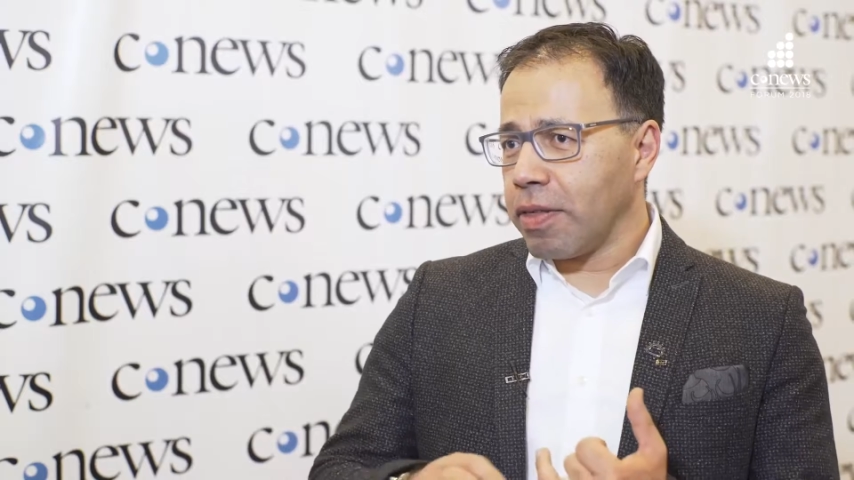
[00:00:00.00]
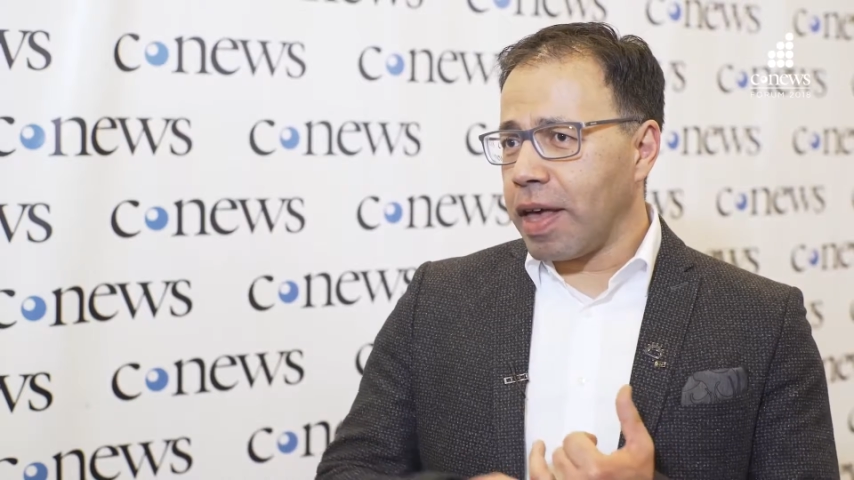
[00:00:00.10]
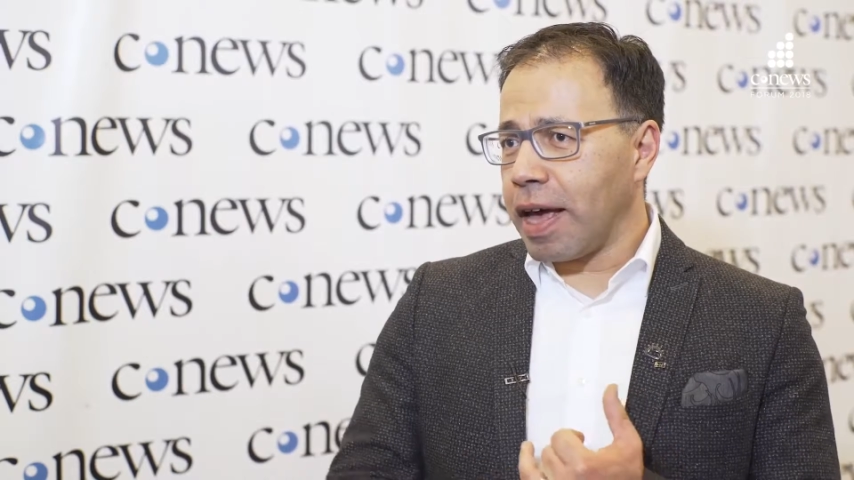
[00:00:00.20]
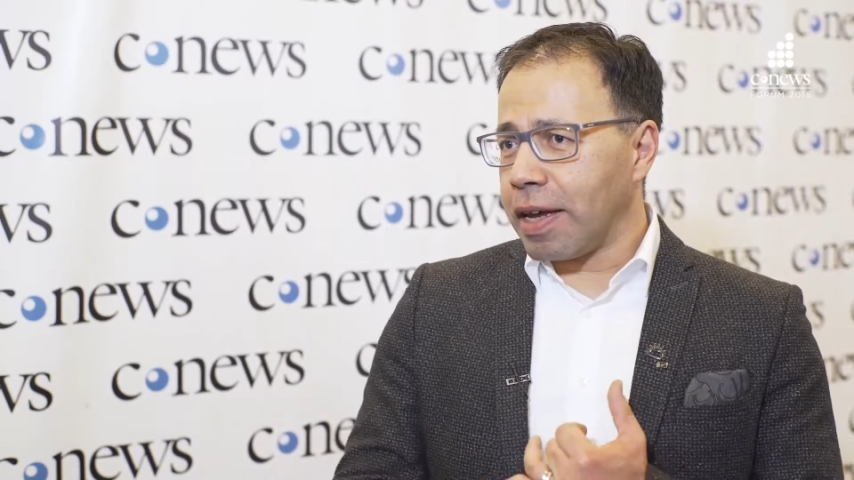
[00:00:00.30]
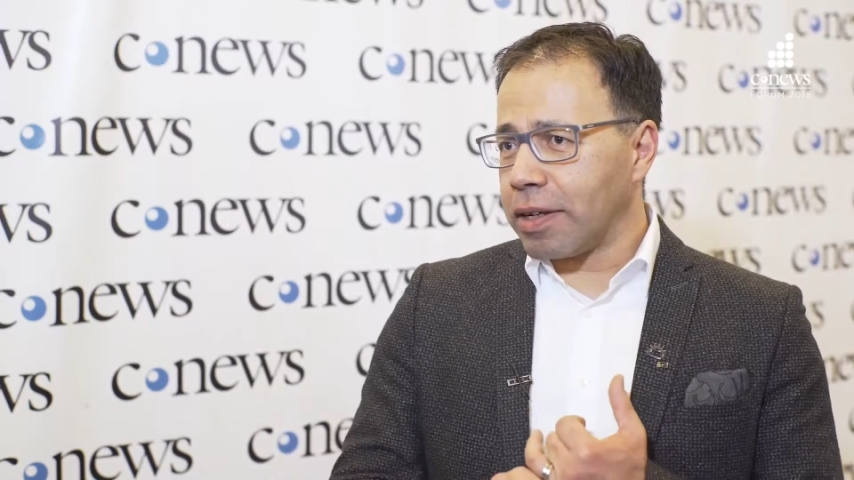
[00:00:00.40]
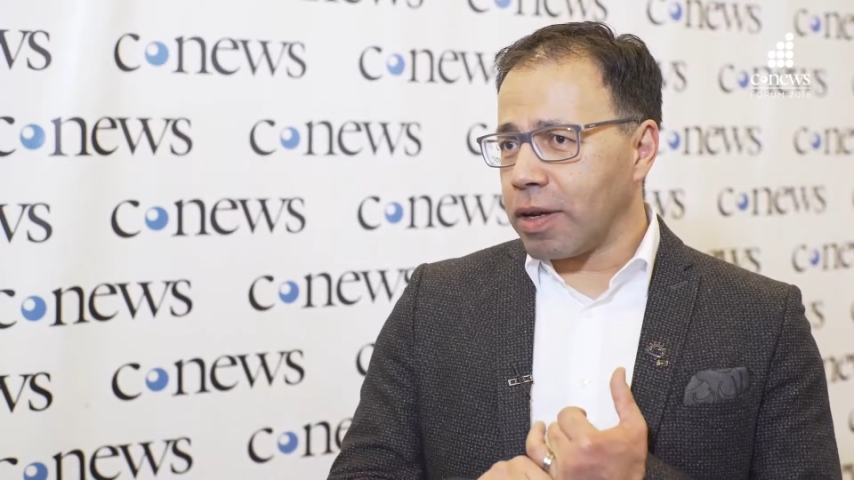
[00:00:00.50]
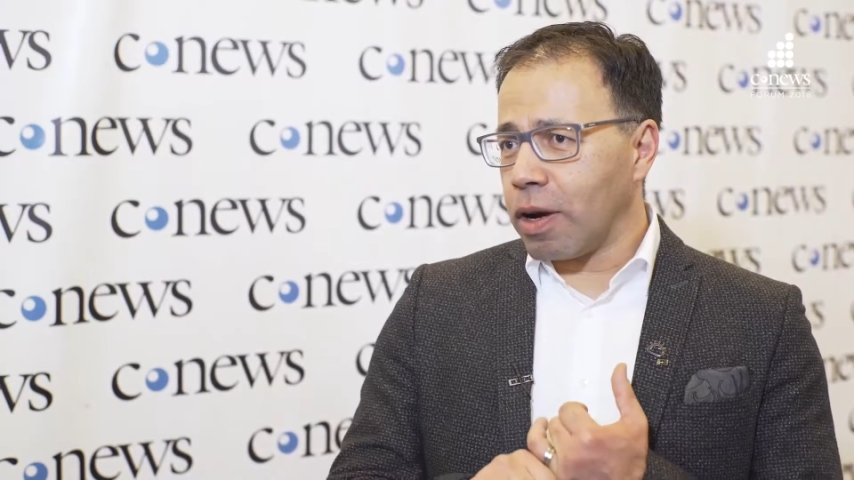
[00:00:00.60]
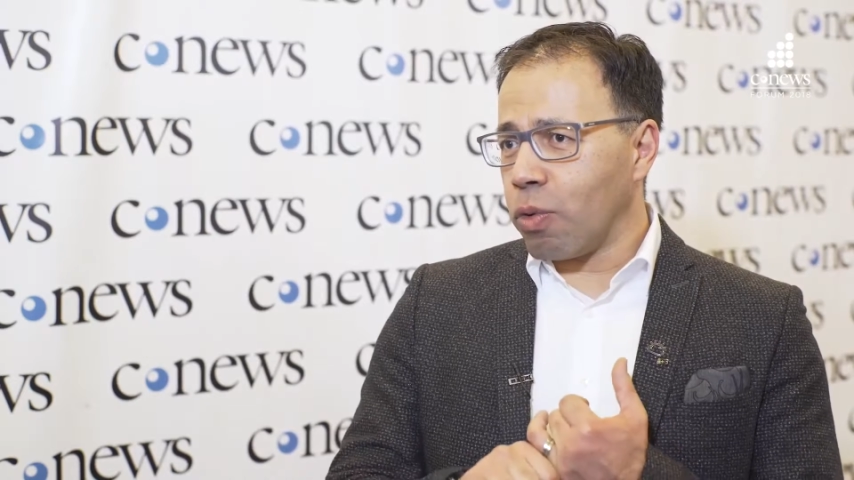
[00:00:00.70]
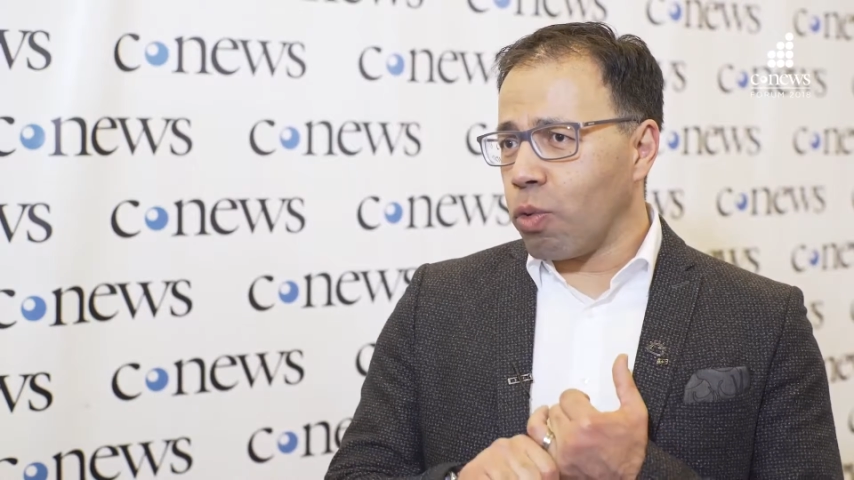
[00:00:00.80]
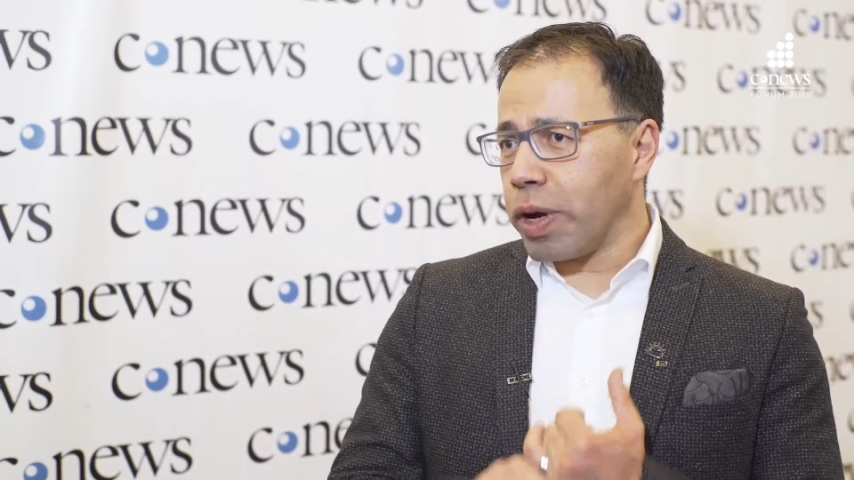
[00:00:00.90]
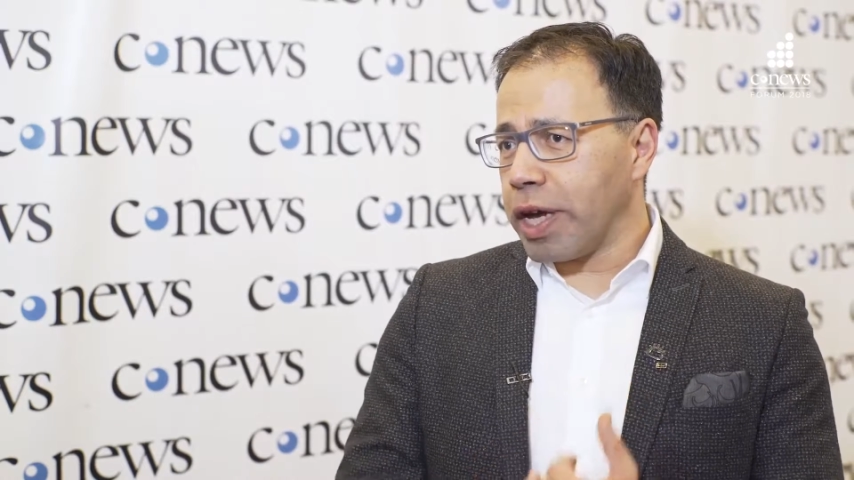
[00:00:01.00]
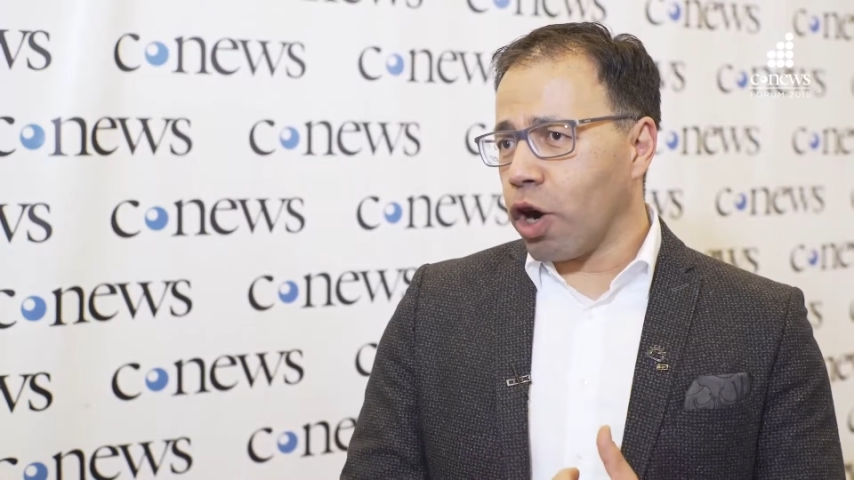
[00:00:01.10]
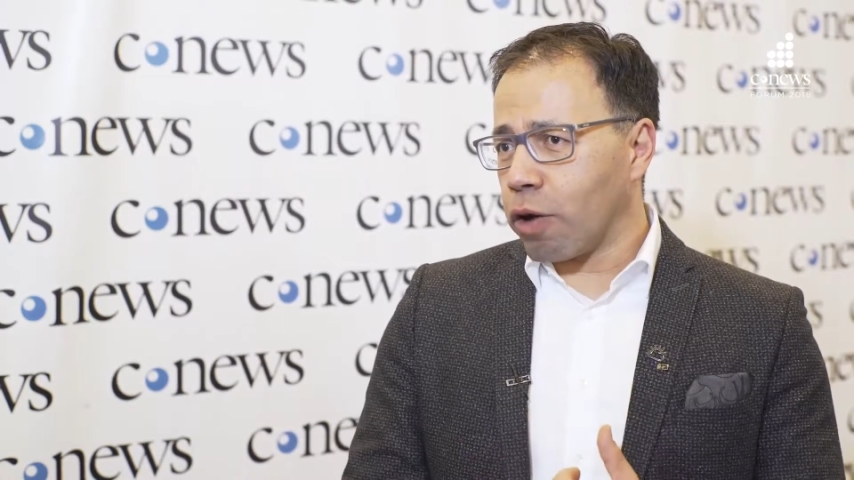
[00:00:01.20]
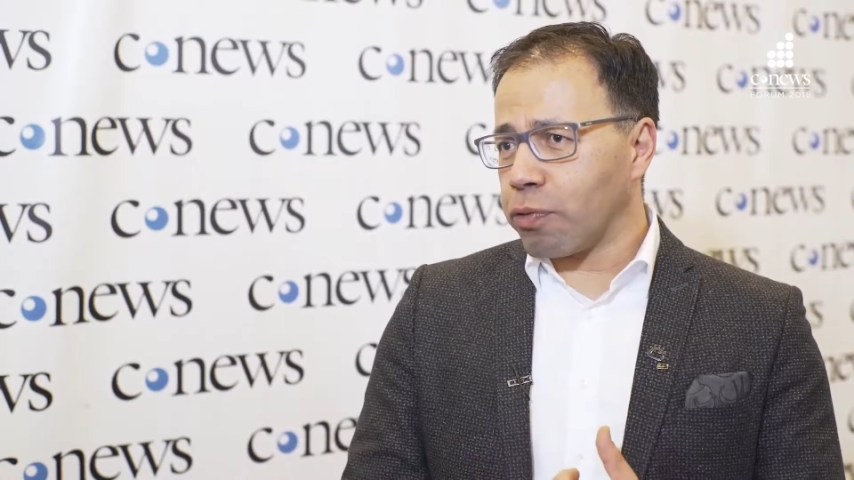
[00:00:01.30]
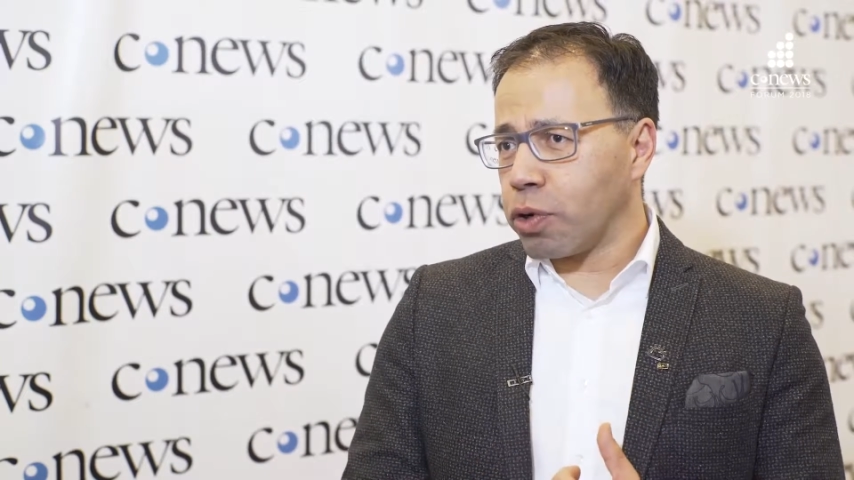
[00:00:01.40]
that we
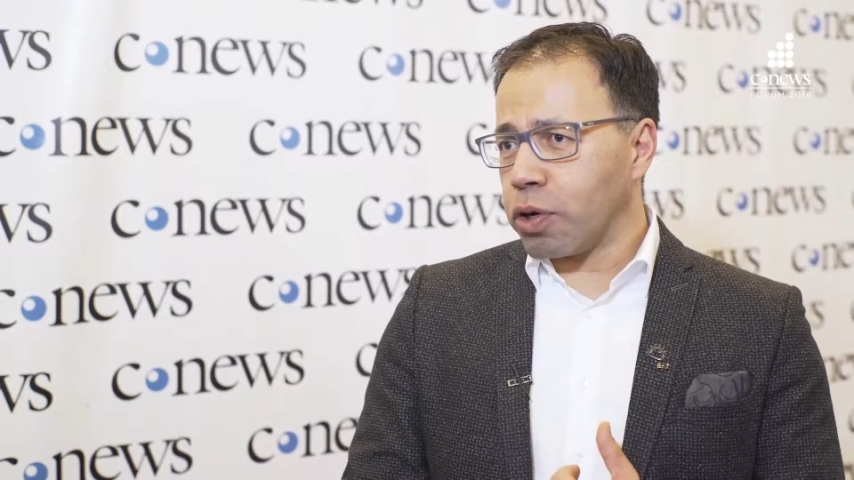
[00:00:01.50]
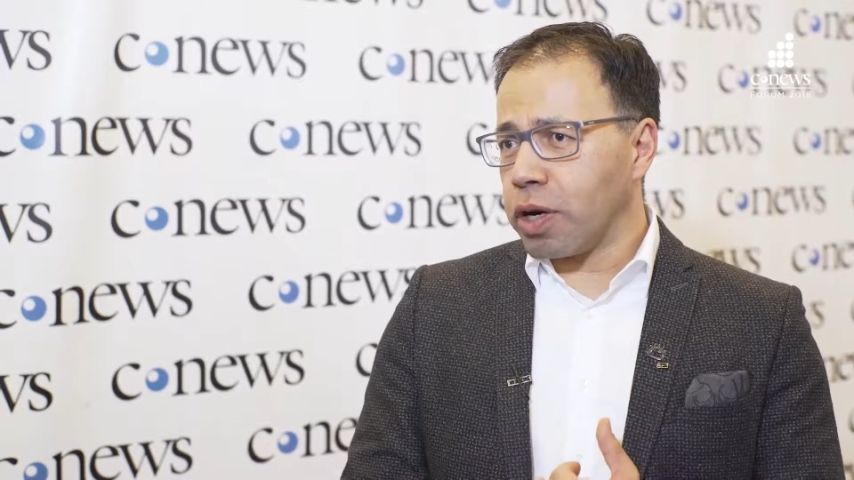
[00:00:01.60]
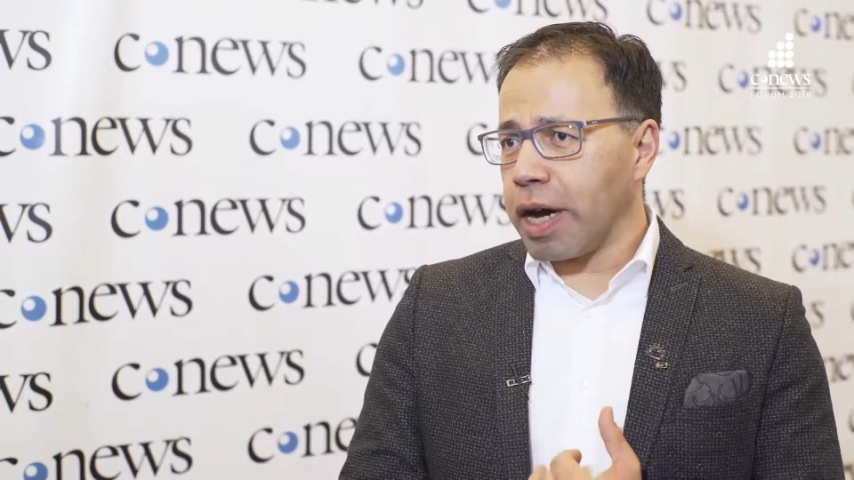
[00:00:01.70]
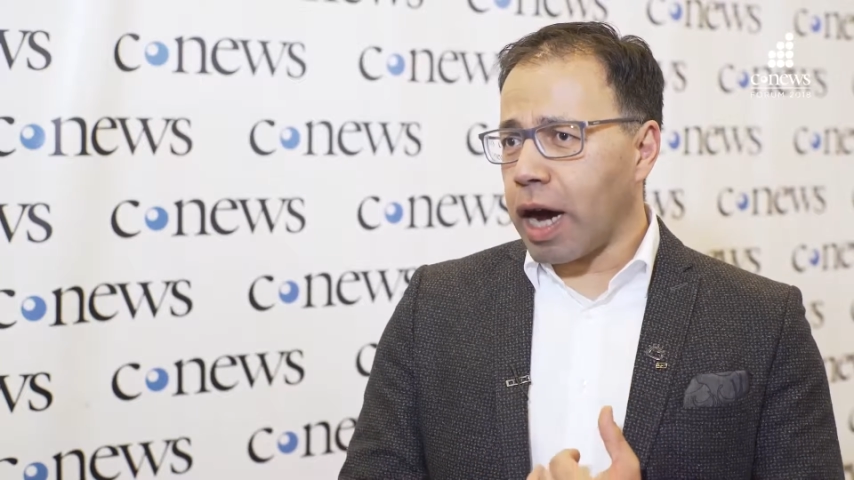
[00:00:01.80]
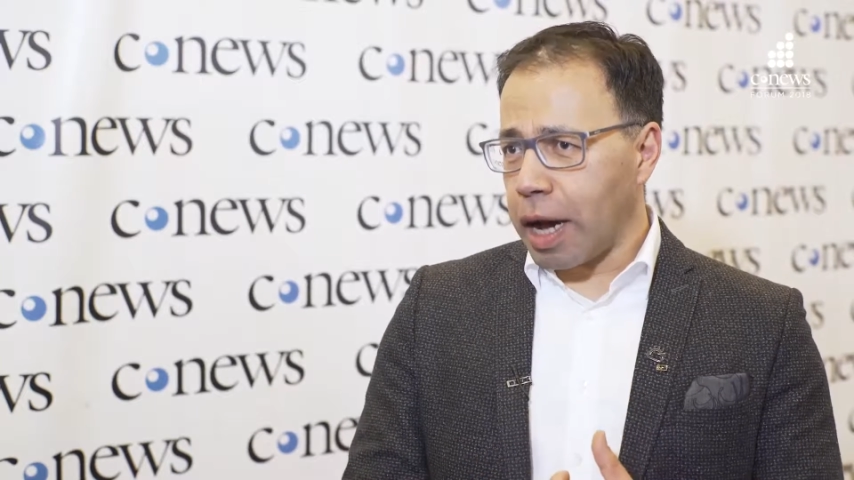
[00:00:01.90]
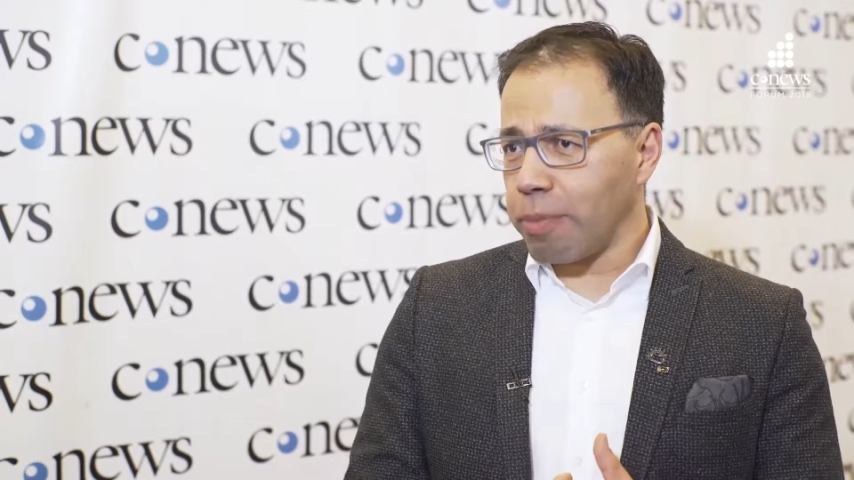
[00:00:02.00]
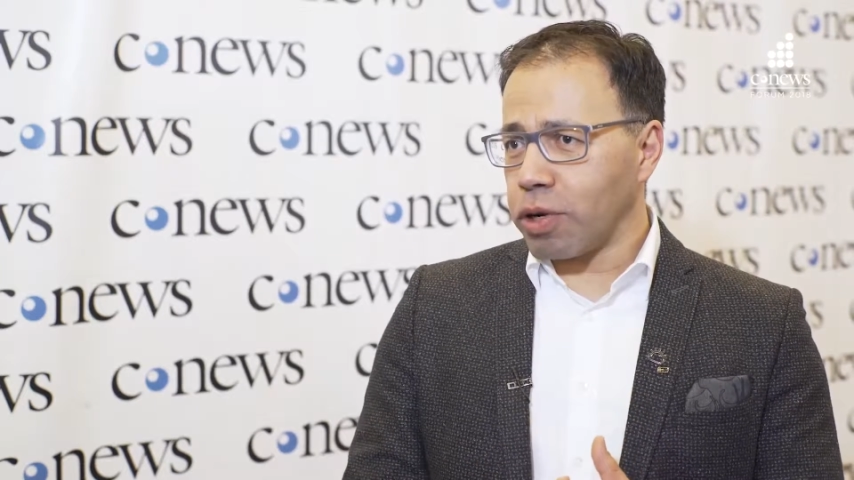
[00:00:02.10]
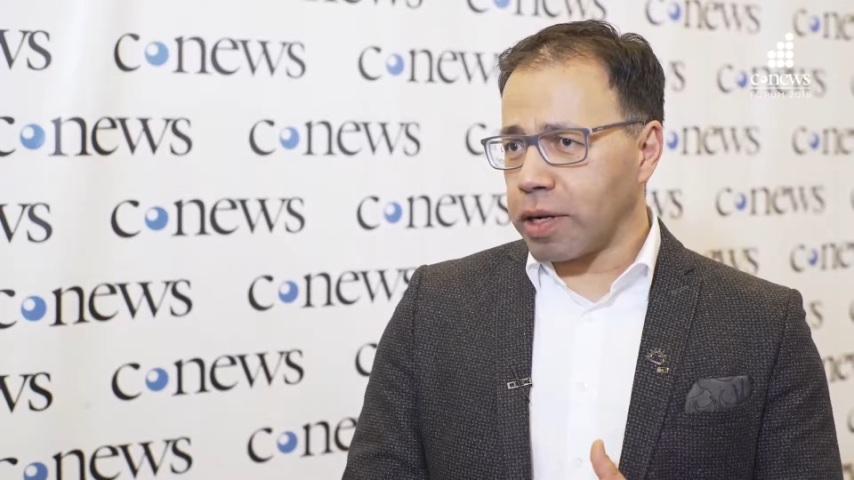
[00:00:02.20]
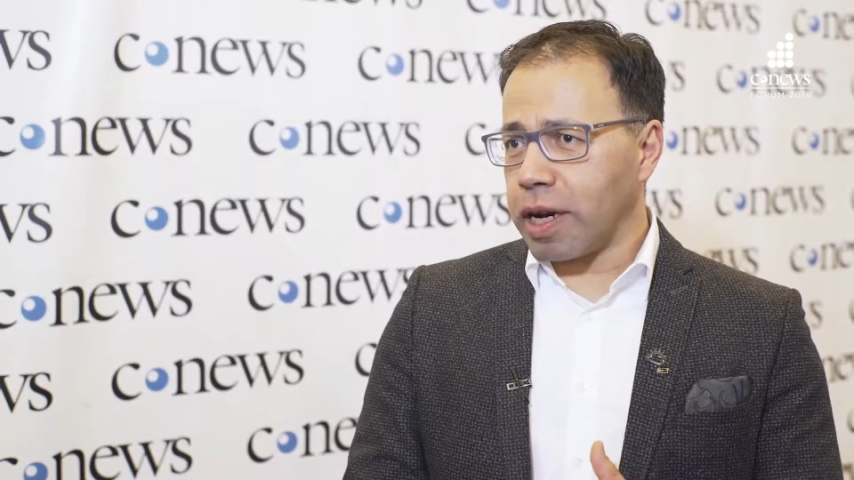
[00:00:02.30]
offer a hybrid